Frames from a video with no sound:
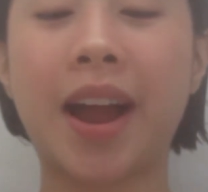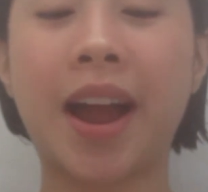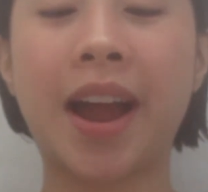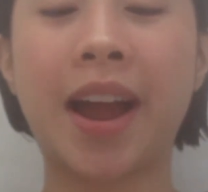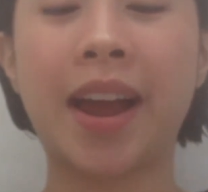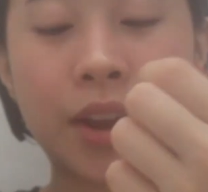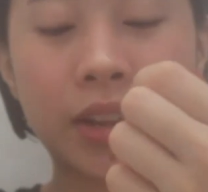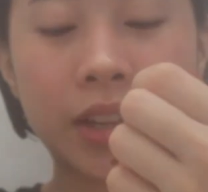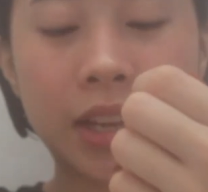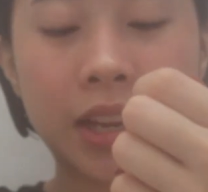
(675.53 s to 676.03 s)

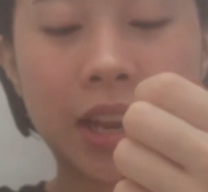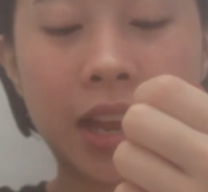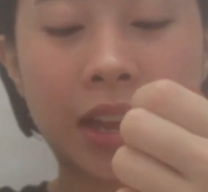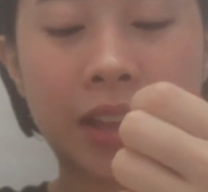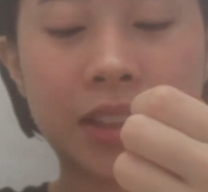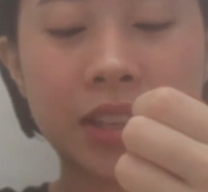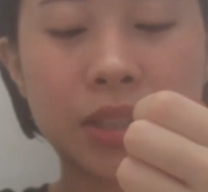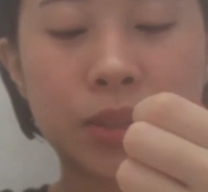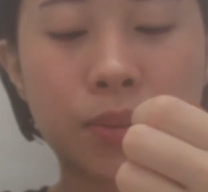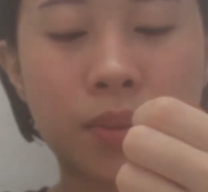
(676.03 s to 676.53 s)
I really like
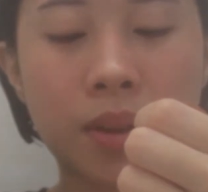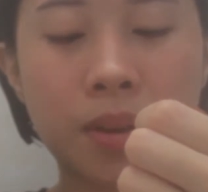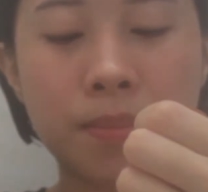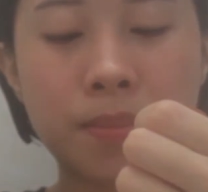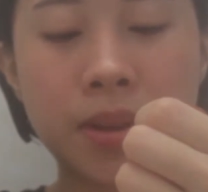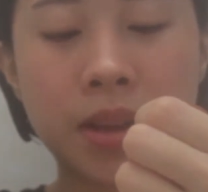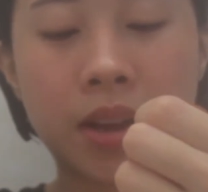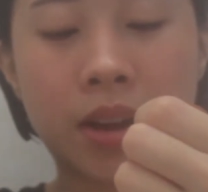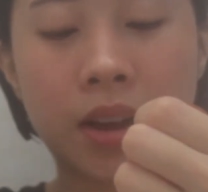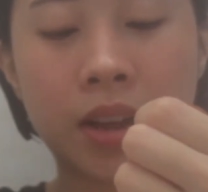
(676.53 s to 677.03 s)
this one
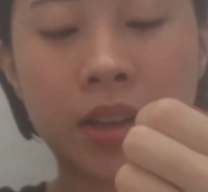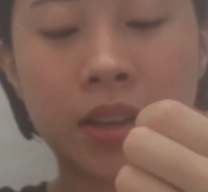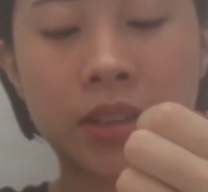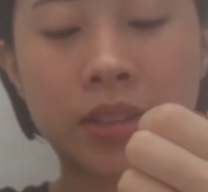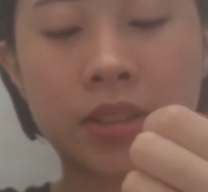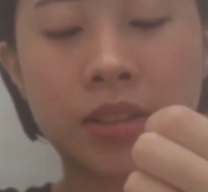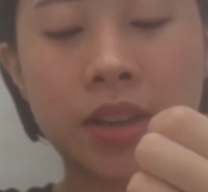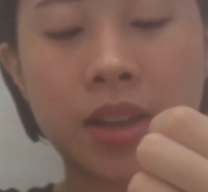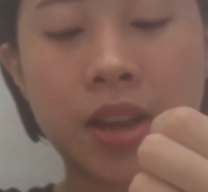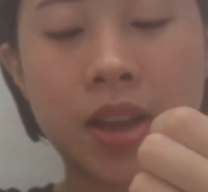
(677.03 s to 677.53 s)

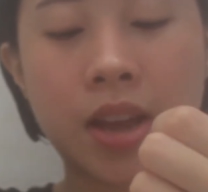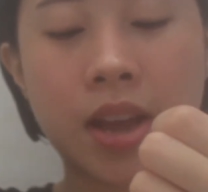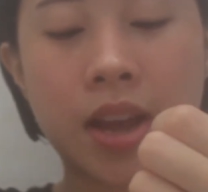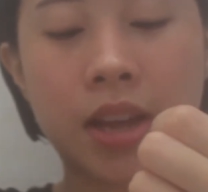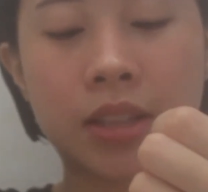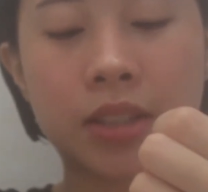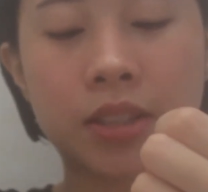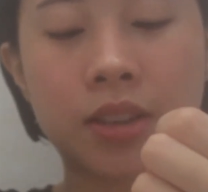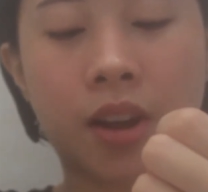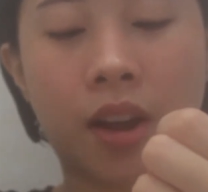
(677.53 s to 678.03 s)
because
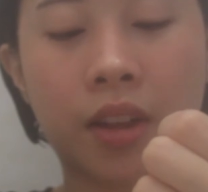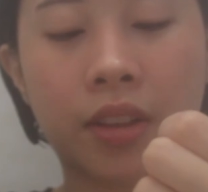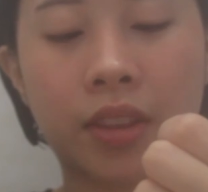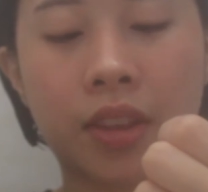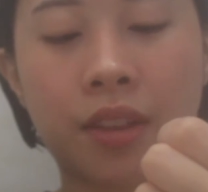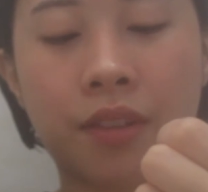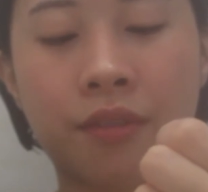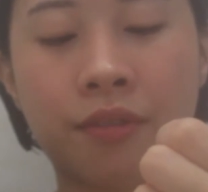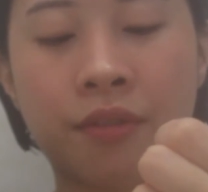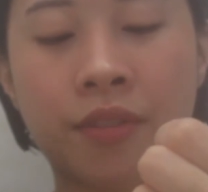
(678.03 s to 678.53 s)
it's got
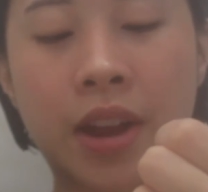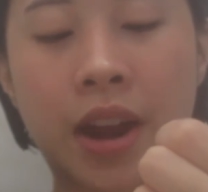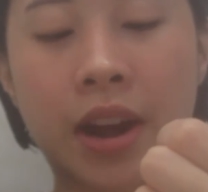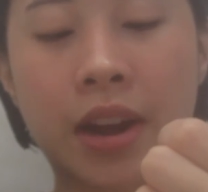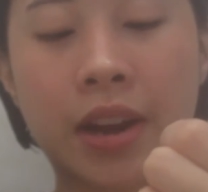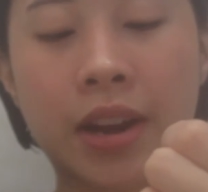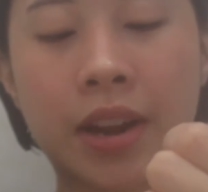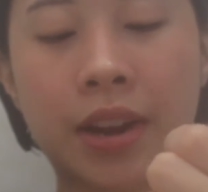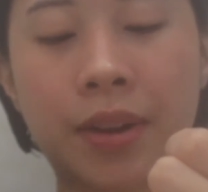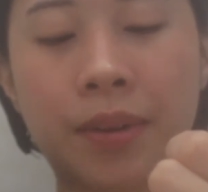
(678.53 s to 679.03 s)
that
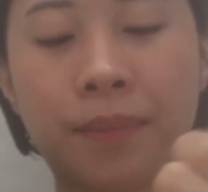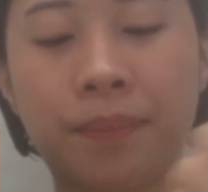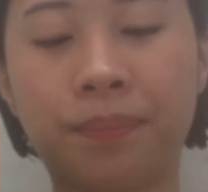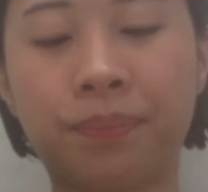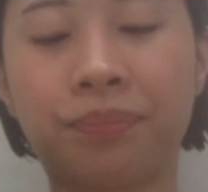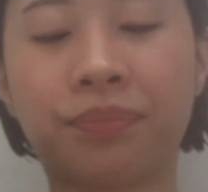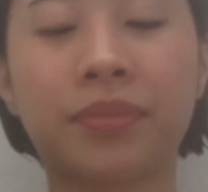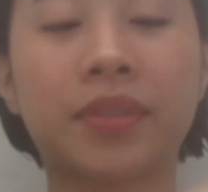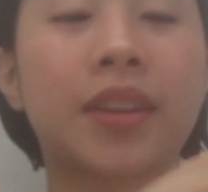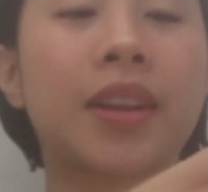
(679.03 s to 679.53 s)
very
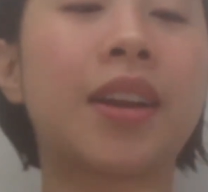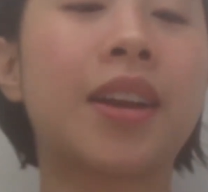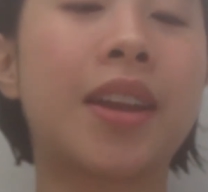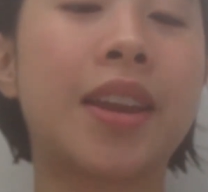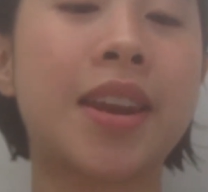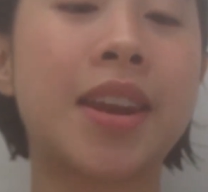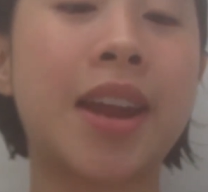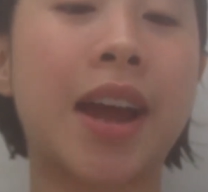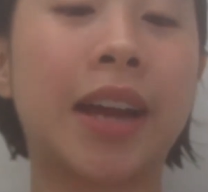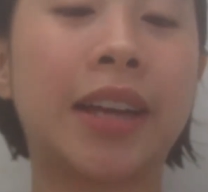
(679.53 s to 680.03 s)

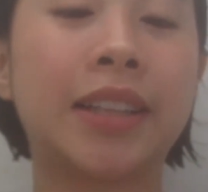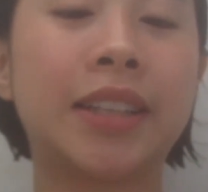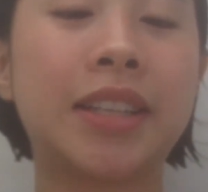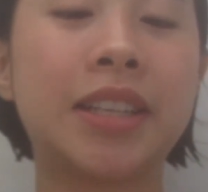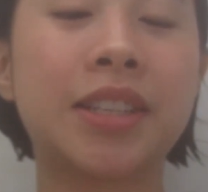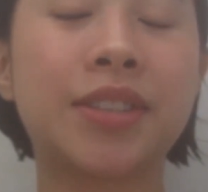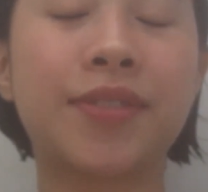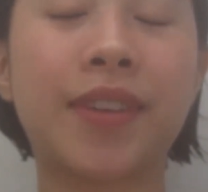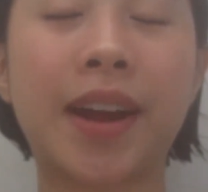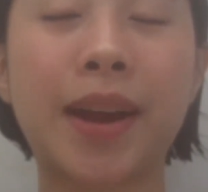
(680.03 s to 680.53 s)

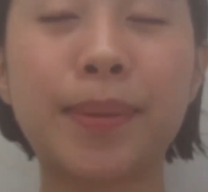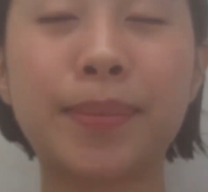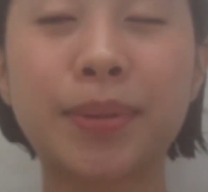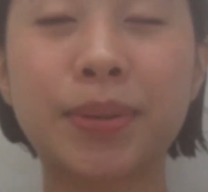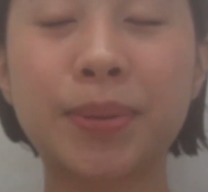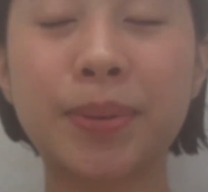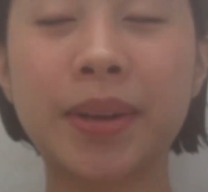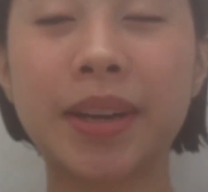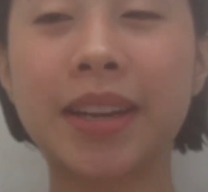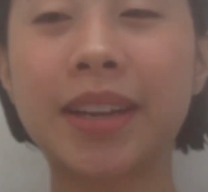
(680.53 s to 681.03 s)
90s vibe
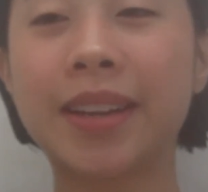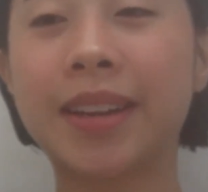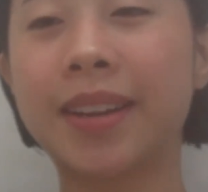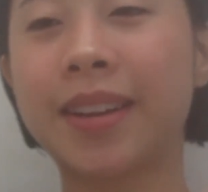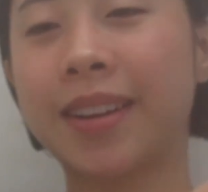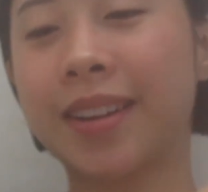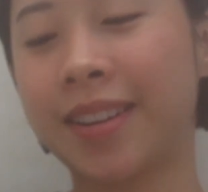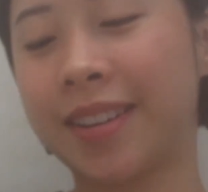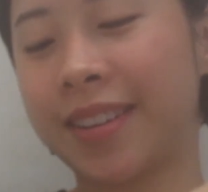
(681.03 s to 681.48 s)
to it,